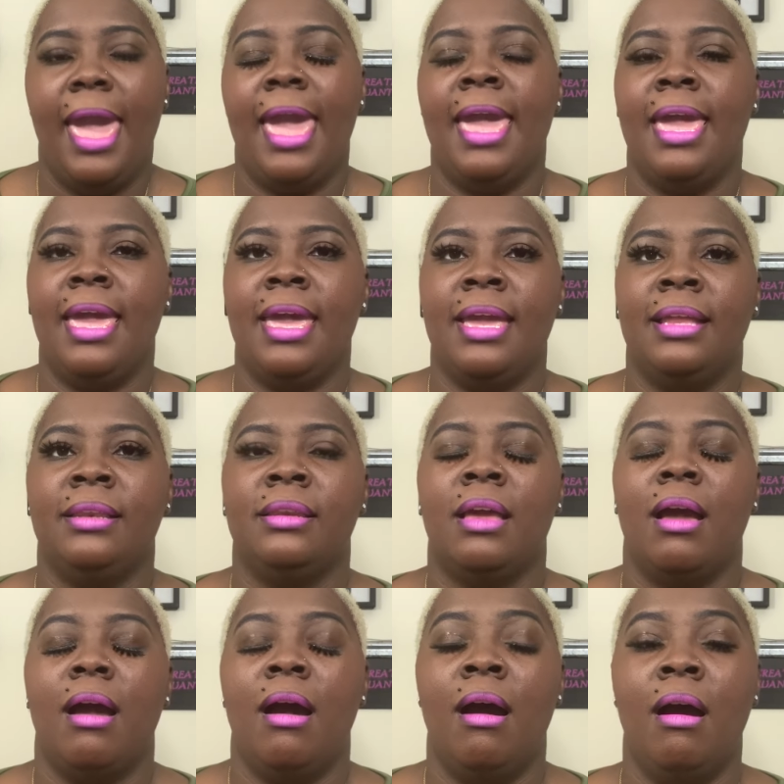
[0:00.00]
And
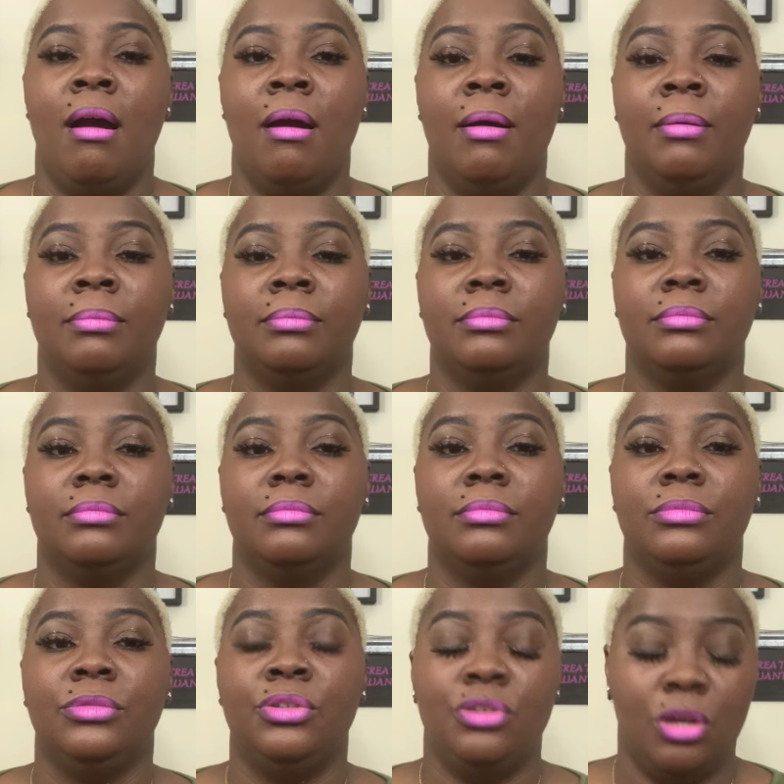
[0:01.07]
um,
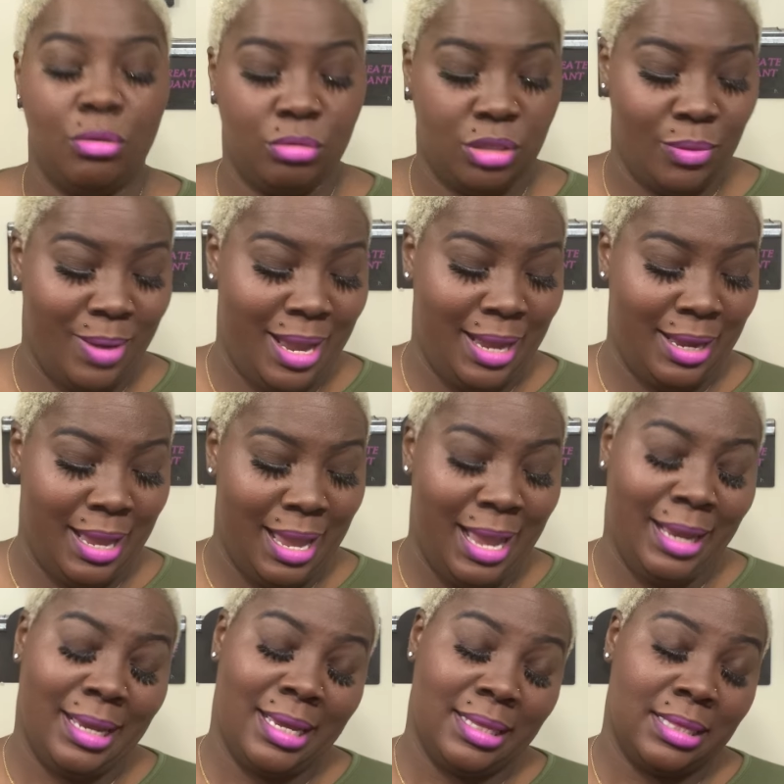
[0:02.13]
you know, so I
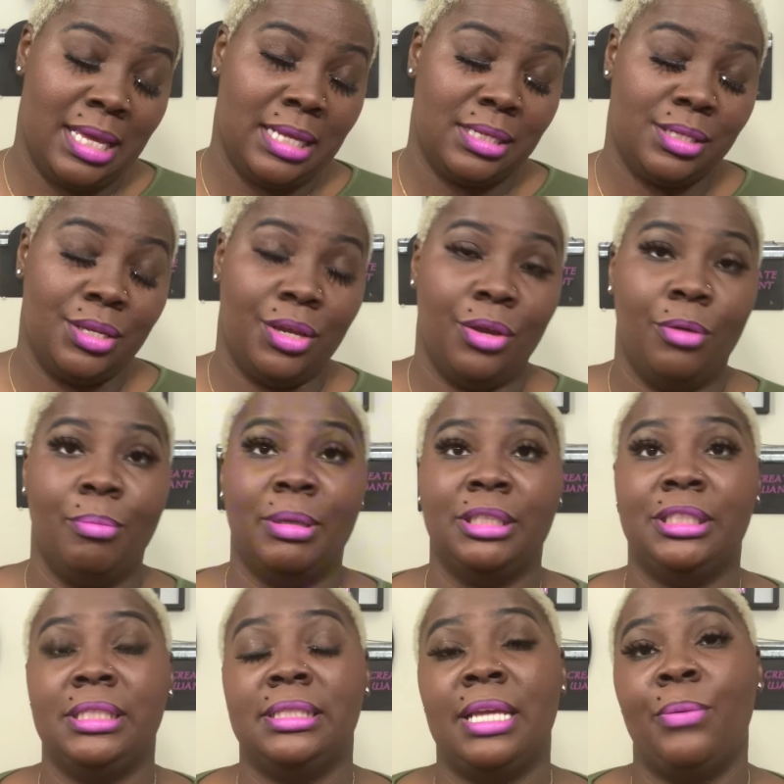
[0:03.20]
I get that too, but
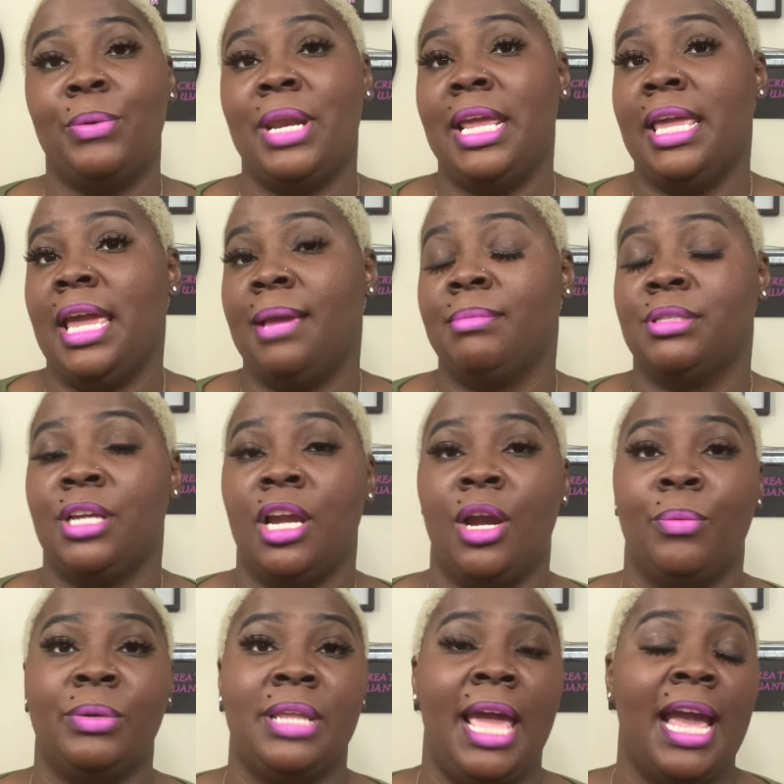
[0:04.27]
she said when they came to her
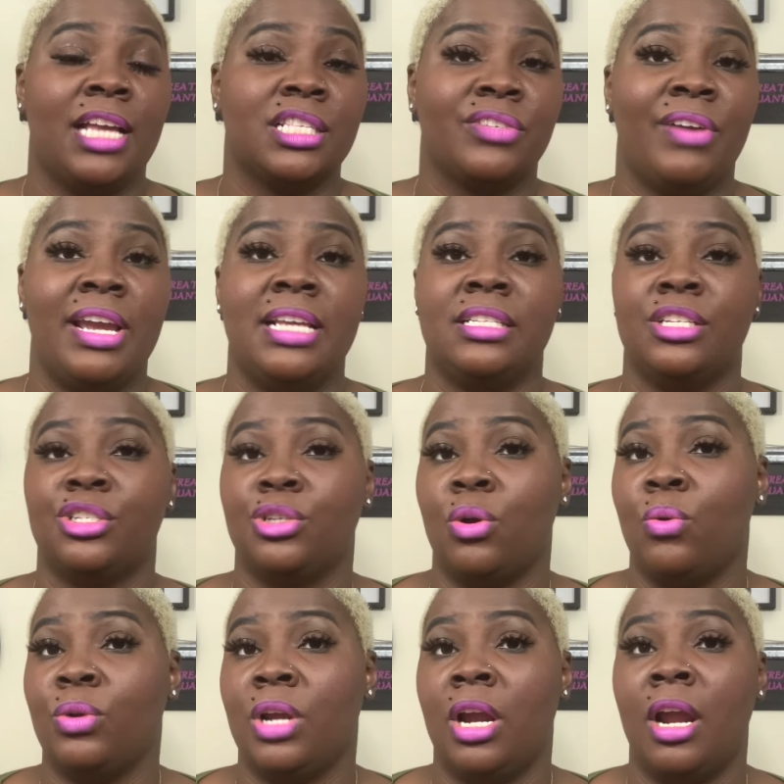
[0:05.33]
with the x-rays and
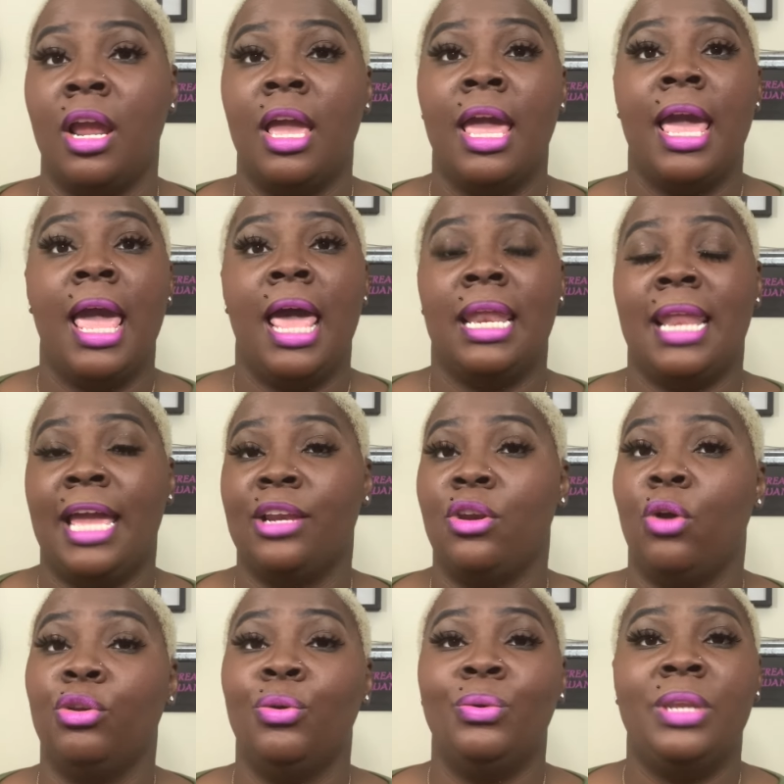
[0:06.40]
showed her like,
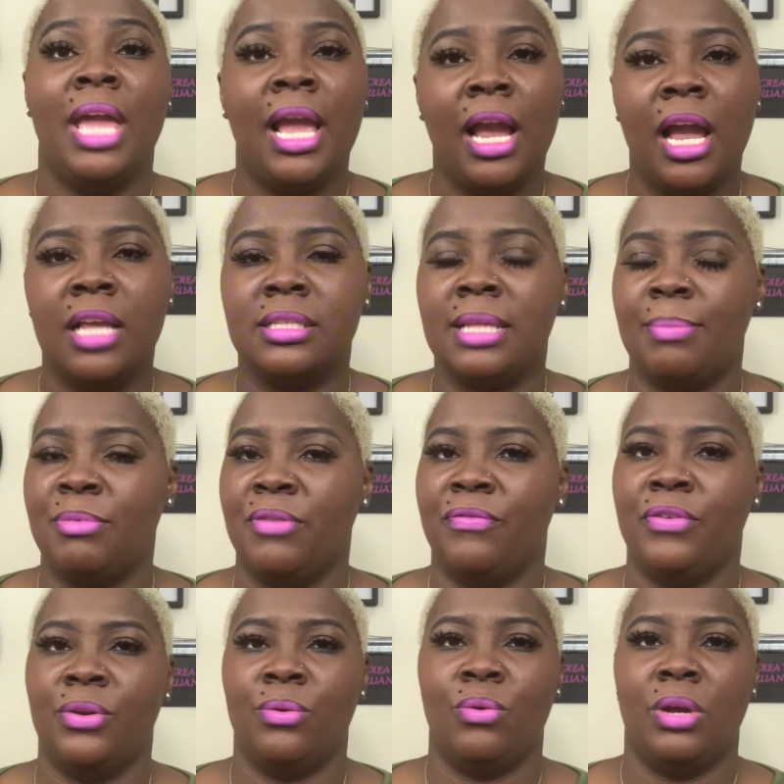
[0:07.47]
no, you didn't step your
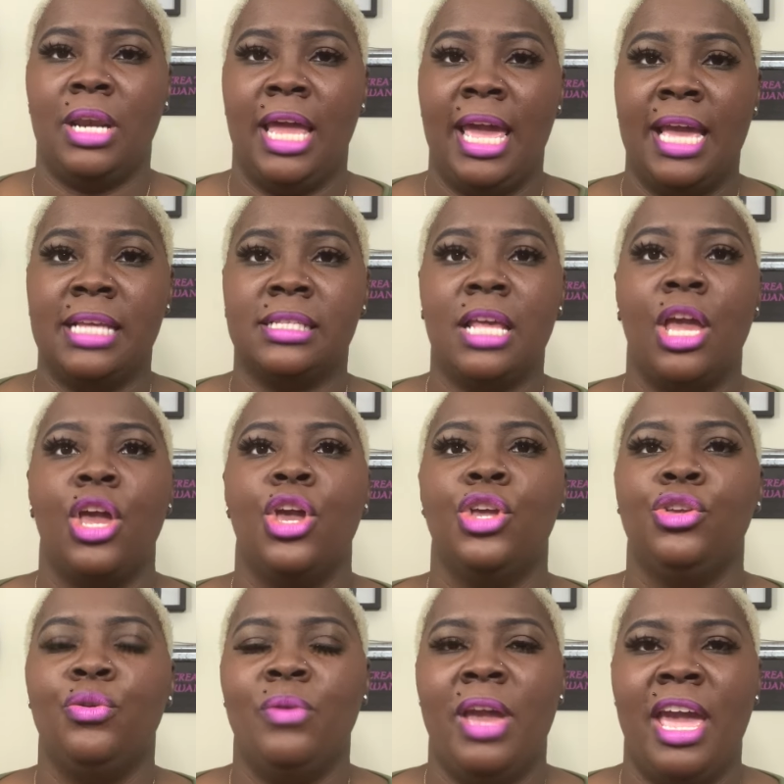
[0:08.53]
foot on glass.
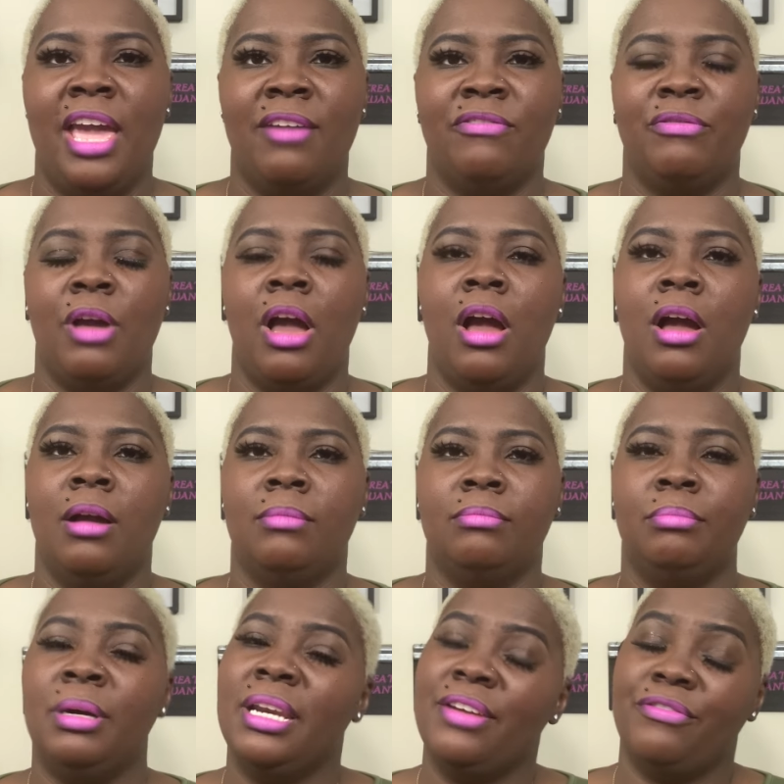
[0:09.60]
You have um,
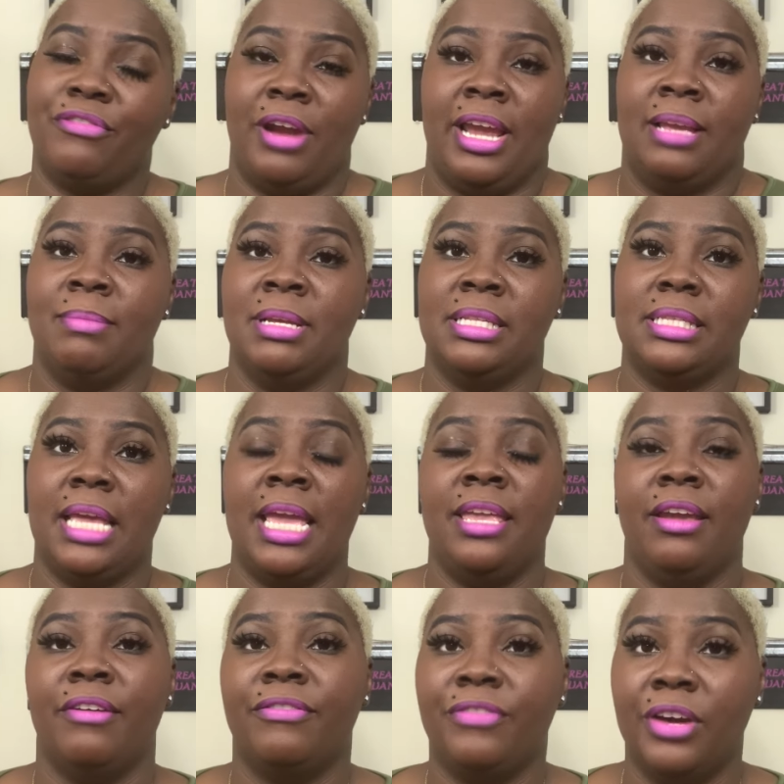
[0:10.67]
bullet fragments in
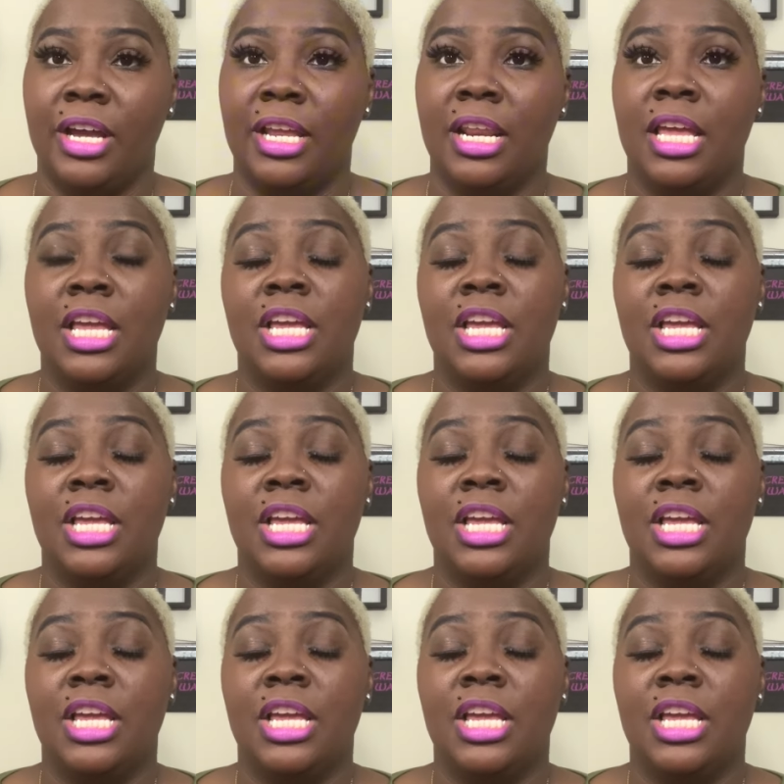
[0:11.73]
your foot.